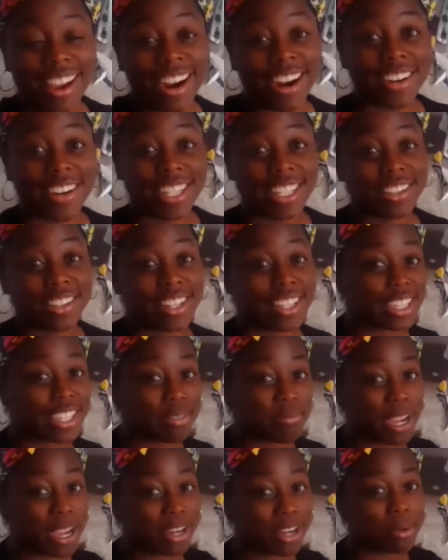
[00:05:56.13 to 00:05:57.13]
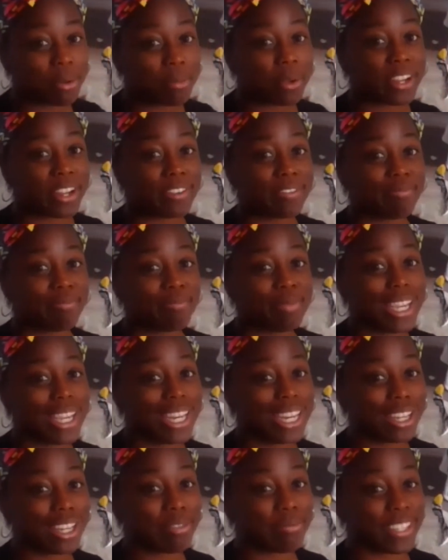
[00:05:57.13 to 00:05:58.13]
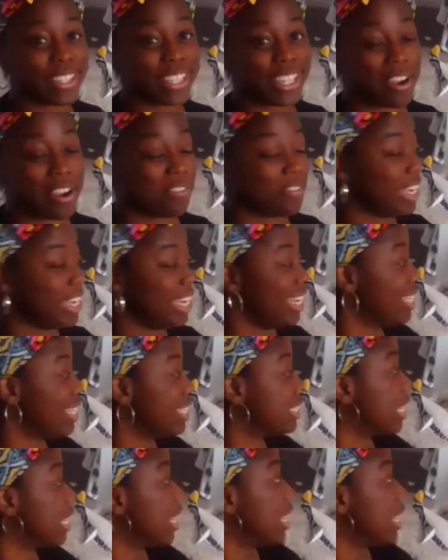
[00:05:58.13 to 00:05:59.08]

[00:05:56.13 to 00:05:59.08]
All right, so this is my group of medium stuffies.